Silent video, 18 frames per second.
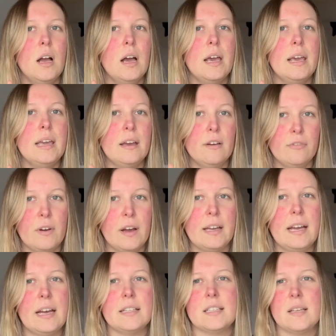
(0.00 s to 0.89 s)
If I
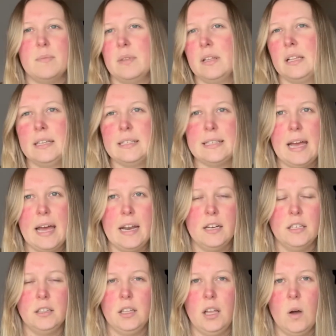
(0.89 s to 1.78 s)
get something like 10
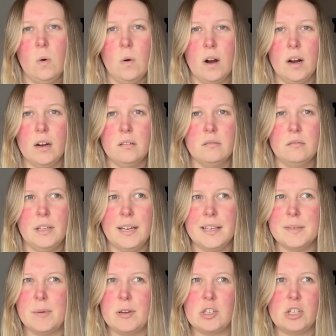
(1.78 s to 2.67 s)
and lower, like
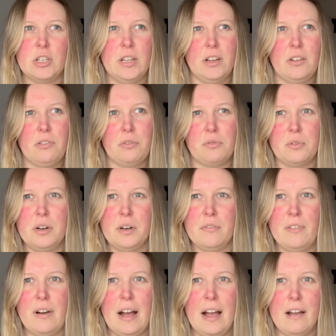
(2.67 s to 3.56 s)
especially like 3 to
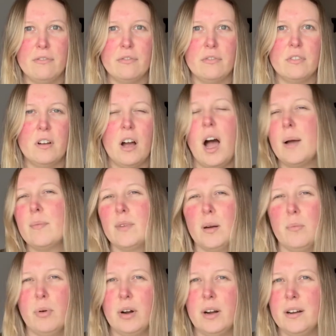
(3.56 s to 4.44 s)
5, I'm
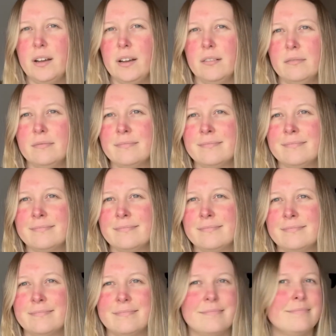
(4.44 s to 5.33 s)
gonna put it in.
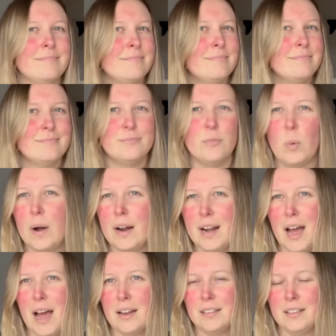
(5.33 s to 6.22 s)
Why
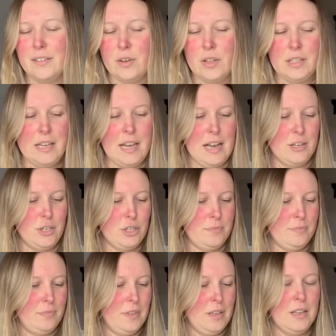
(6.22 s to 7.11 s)
not? Live on the
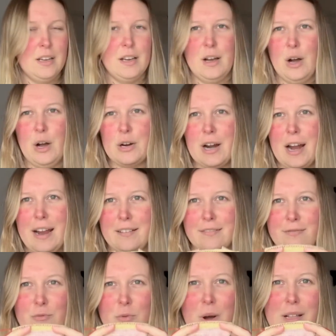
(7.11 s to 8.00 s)
edge. All right,
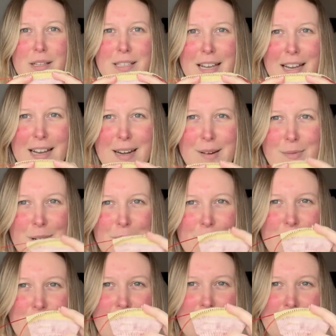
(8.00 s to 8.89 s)
1 second. I'm gonna
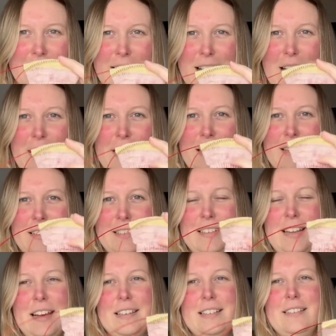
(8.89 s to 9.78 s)
go get
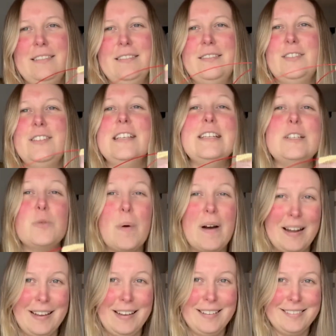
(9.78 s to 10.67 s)
a
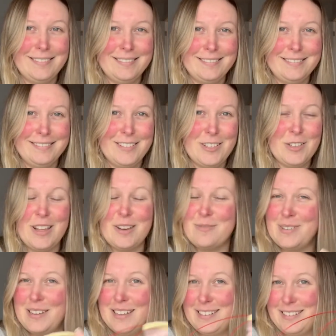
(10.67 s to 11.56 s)
D20 so
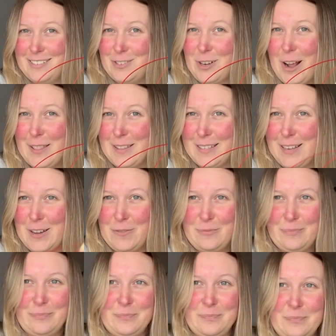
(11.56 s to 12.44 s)
that we can try this out.
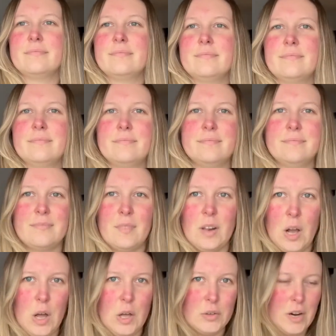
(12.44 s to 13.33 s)

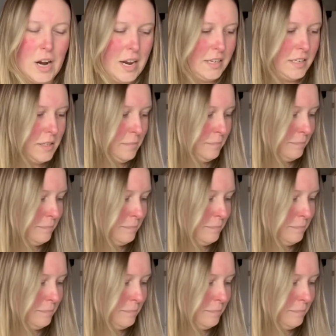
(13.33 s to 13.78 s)
All right.